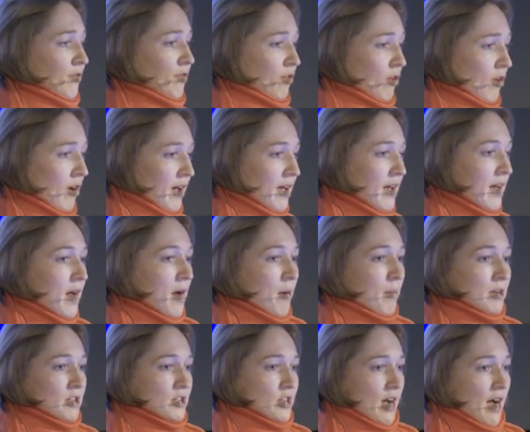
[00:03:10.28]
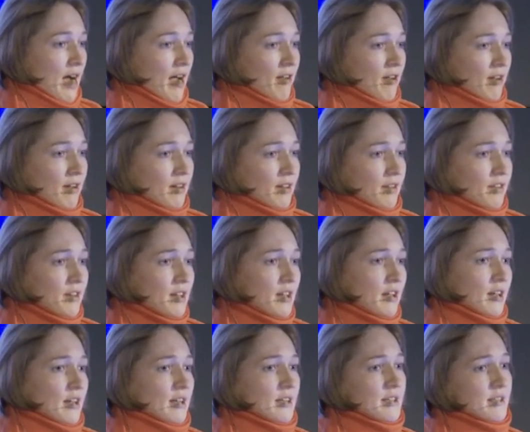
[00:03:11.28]
four, but I
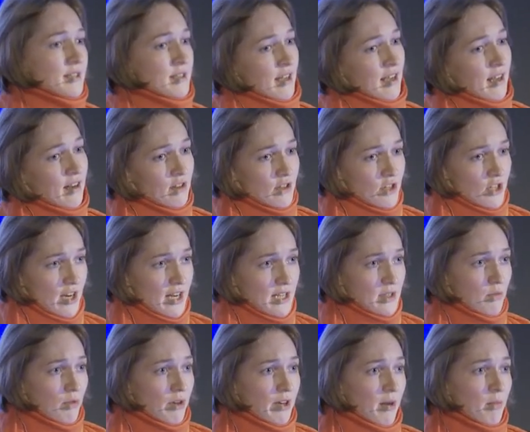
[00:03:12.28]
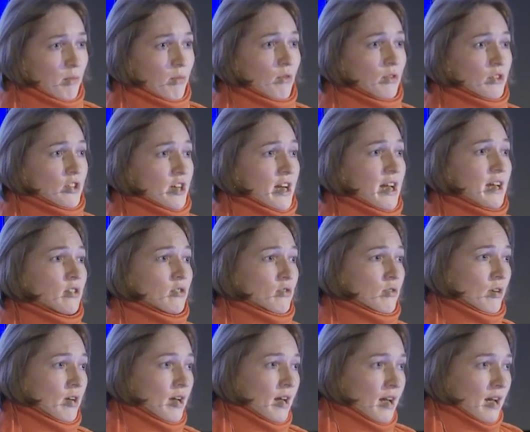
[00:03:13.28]
think it illustrates what I'm trying
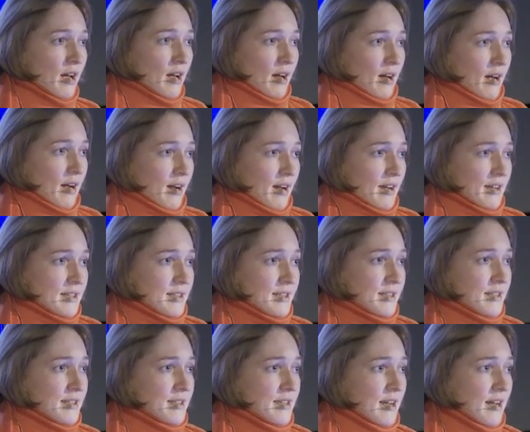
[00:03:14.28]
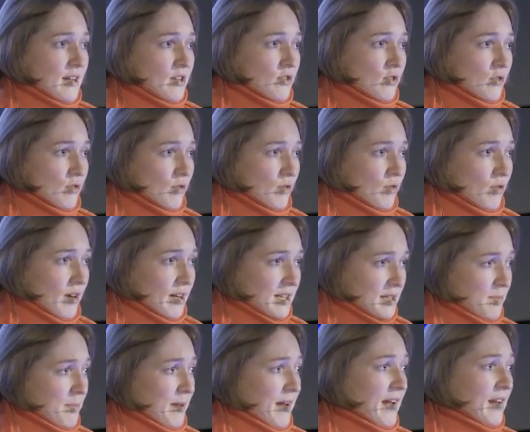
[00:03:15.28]
to uh, to
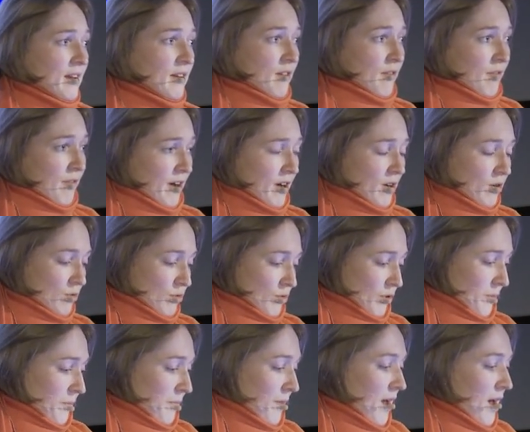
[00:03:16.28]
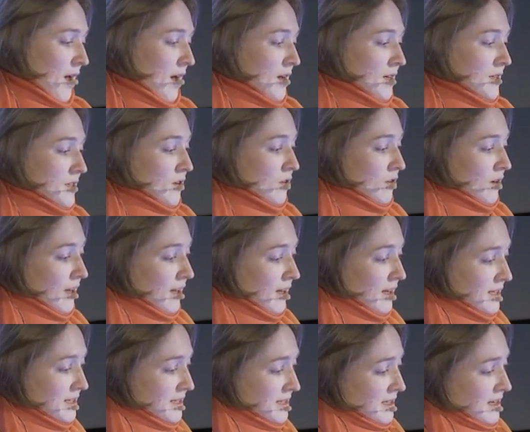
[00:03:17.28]
explain very good. So
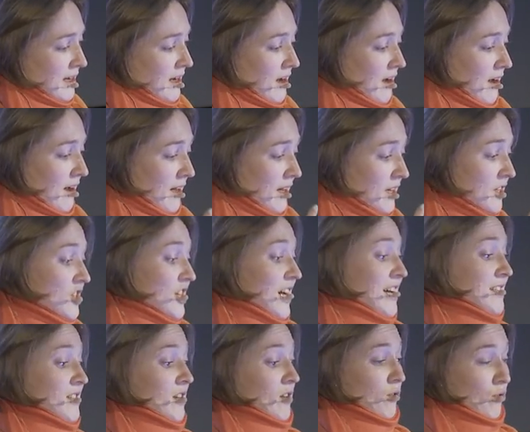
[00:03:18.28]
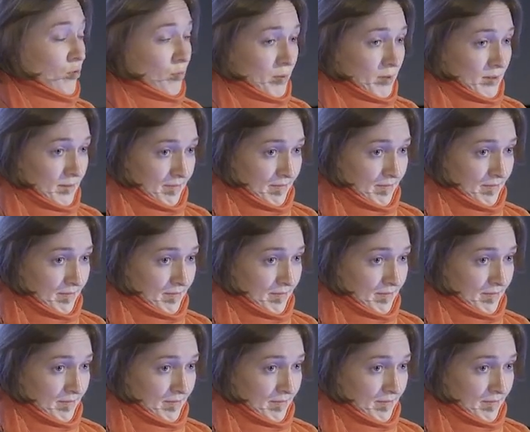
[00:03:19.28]
it's uh, it's just a loop,